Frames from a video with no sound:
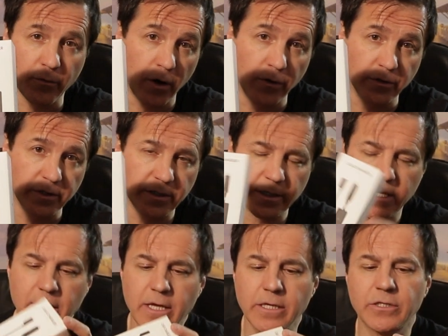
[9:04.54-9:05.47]
road.
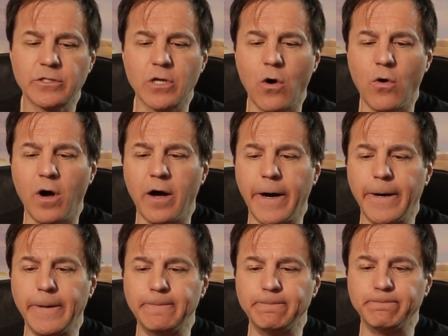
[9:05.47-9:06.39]
So
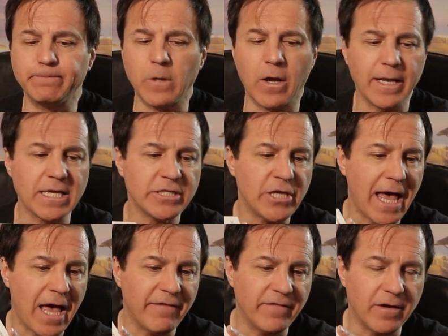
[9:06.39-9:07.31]
unless you
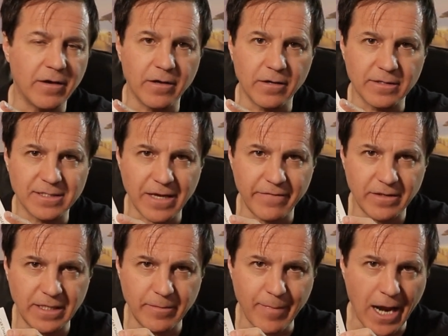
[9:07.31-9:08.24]
have
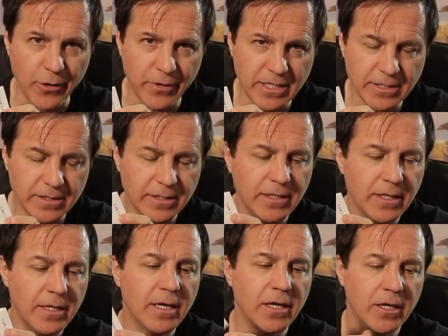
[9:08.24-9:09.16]
17 batteries,
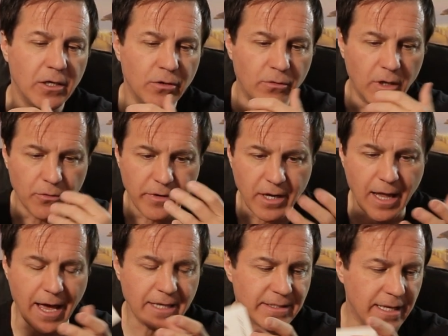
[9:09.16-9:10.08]
you will
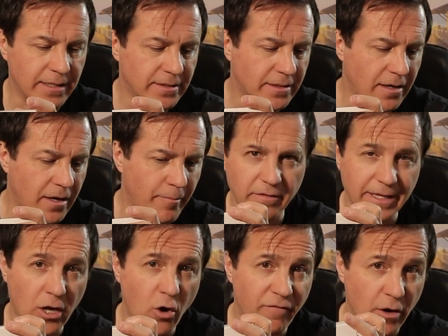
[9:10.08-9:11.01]
realize that
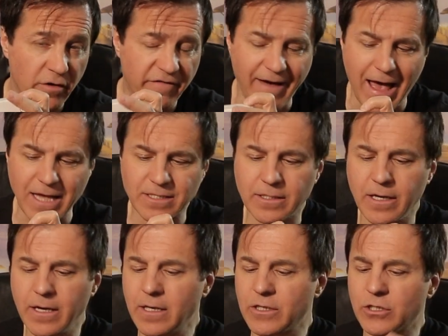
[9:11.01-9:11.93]
they go very fast.
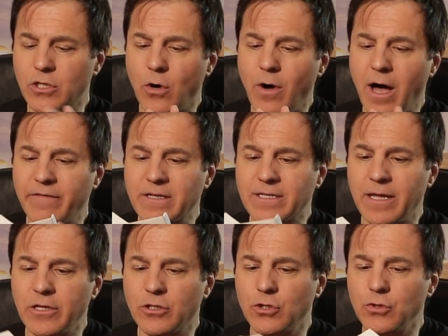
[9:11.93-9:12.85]
So I
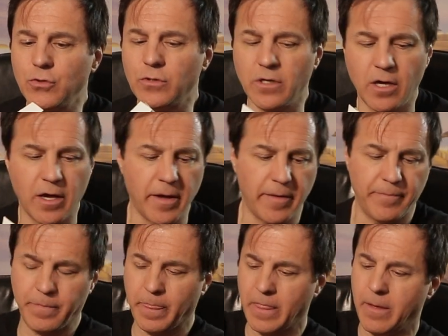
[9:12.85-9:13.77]
decided to
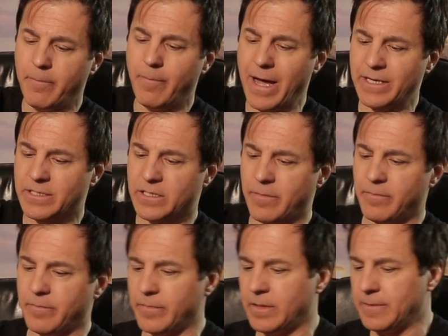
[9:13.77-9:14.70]
buy some